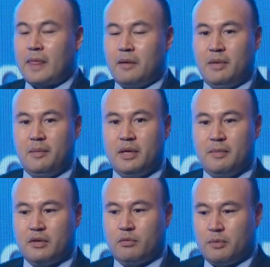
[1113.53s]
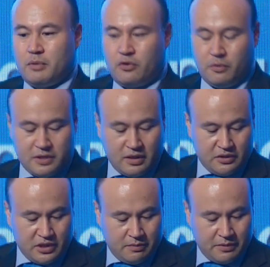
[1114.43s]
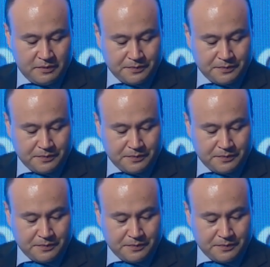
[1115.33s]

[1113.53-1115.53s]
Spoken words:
may be about 1.2% of GDP.